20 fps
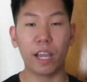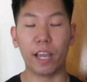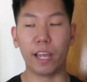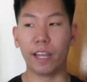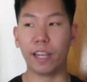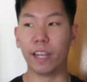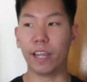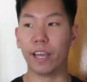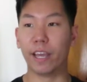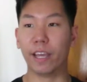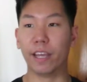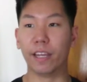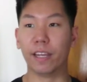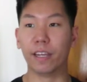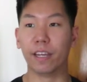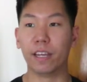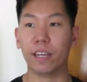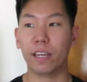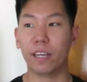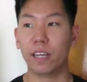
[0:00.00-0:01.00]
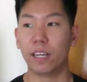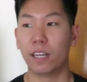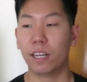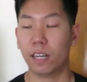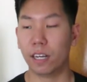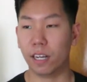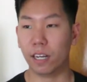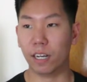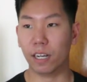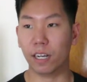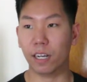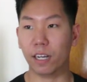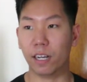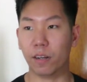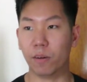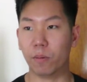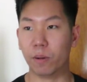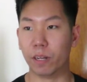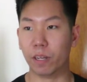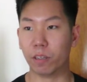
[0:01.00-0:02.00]
And then,
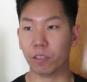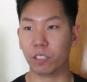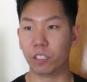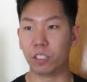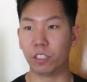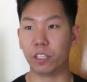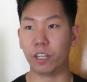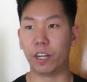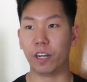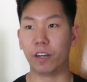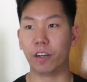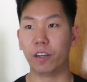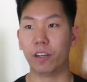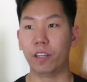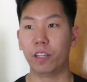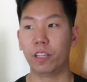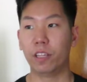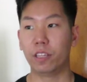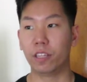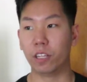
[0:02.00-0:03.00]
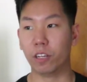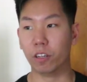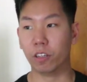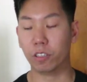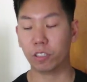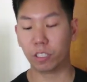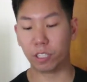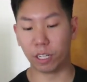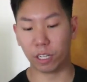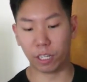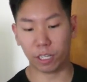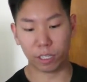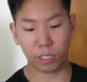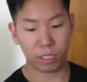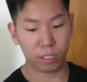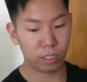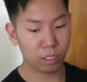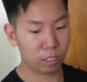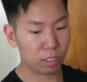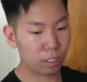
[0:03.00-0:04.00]
what else is there? There's
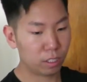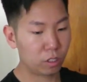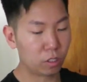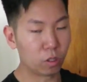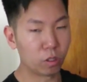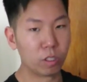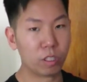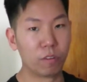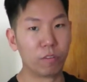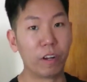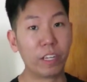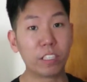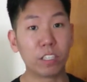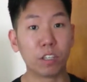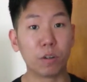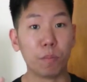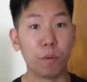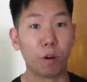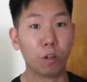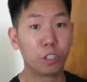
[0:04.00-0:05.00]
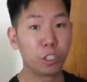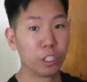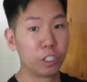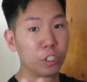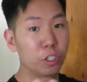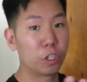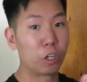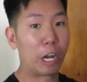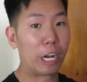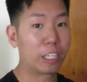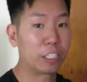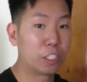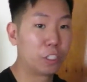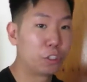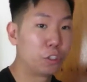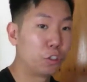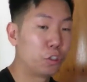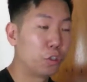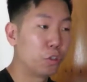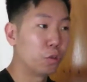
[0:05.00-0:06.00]
so the rest of the motions you could
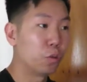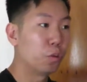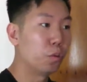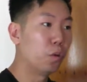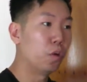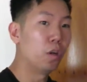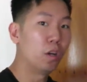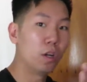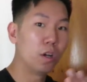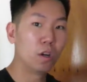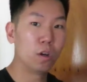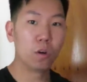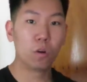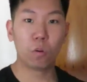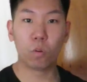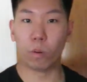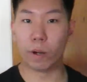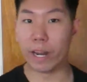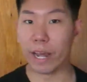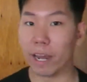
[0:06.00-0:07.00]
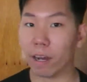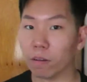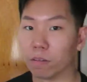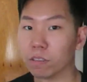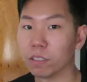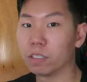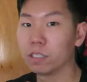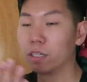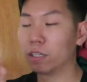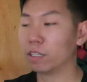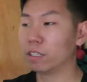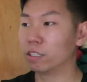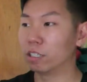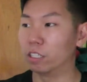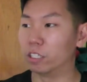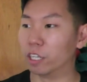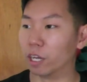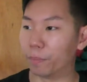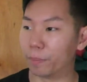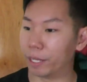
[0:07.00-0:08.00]
actually do without
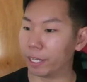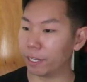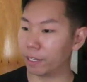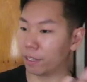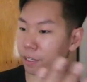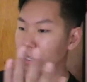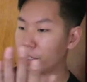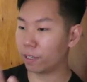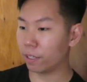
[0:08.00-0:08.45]
dummy,